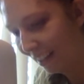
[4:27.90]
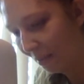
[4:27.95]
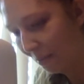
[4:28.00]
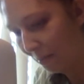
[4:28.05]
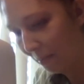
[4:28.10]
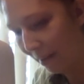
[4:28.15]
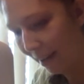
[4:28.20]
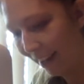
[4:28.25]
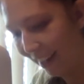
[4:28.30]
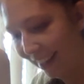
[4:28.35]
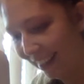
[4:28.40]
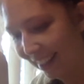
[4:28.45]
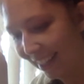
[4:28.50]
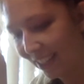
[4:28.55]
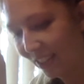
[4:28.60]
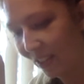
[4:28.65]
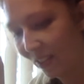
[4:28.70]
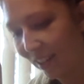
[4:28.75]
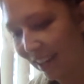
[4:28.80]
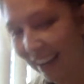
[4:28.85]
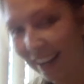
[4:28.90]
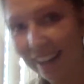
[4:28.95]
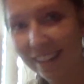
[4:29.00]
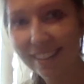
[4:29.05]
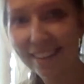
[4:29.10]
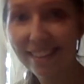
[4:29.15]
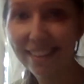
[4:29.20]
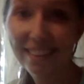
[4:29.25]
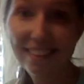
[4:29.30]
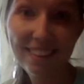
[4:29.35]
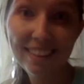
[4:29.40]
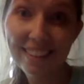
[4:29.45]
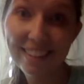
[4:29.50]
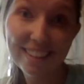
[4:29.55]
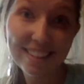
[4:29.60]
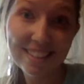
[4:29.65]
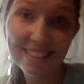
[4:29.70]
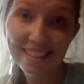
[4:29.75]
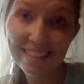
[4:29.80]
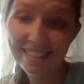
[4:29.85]
But that's okay,
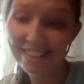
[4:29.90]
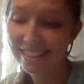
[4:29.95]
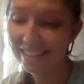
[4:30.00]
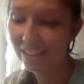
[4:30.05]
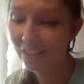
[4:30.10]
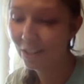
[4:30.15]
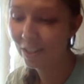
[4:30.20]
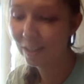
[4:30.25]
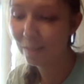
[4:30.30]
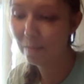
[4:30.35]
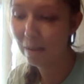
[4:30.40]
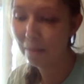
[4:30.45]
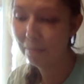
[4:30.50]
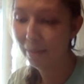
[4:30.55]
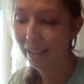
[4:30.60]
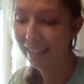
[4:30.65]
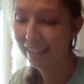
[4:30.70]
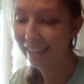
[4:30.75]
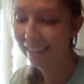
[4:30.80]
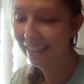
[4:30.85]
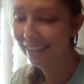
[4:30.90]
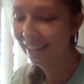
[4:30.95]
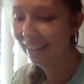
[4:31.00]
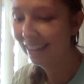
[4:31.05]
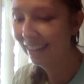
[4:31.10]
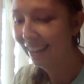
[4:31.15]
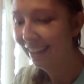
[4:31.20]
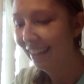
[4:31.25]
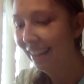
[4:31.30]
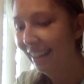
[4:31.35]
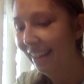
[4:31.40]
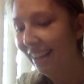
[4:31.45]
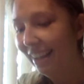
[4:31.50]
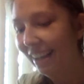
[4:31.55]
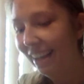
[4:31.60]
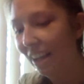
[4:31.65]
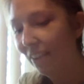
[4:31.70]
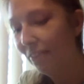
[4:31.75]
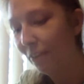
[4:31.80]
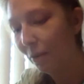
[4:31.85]
because it's still just my blanket.
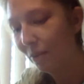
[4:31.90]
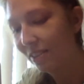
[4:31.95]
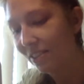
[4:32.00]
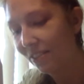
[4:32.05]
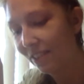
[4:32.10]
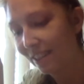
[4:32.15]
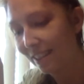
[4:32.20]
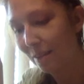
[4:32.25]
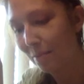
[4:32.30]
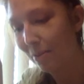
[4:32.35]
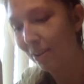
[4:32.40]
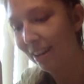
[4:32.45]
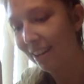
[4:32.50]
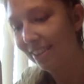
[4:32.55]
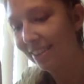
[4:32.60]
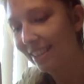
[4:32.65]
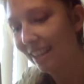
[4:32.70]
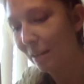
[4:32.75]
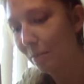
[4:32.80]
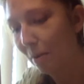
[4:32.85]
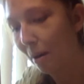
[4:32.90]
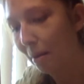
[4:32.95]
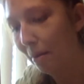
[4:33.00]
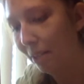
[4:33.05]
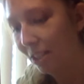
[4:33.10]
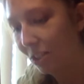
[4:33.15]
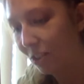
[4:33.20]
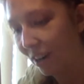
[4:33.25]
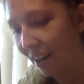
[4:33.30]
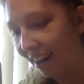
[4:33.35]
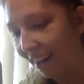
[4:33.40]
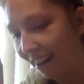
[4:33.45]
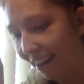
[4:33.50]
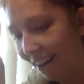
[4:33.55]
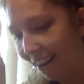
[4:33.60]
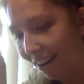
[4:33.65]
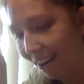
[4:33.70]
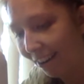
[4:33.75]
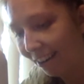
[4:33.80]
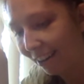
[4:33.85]
If it was for someone else, I'd probably try a
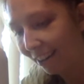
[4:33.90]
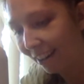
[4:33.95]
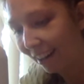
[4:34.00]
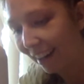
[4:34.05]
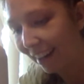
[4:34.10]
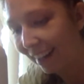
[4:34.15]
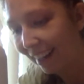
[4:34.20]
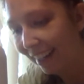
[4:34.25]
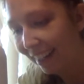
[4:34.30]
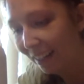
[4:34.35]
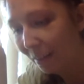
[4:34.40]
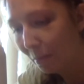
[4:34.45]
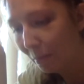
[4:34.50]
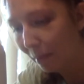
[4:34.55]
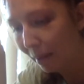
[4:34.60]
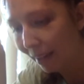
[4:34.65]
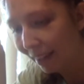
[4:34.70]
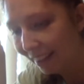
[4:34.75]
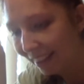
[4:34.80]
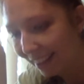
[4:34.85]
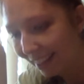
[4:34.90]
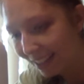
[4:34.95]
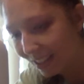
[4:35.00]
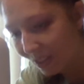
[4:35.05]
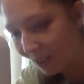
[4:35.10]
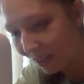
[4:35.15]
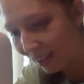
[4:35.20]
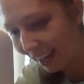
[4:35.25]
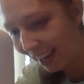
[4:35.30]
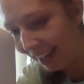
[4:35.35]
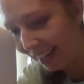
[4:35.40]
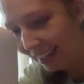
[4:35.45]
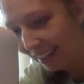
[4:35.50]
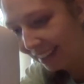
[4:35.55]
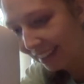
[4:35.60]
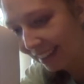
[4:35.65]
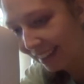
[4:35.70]
lot harder at it, but that's okay.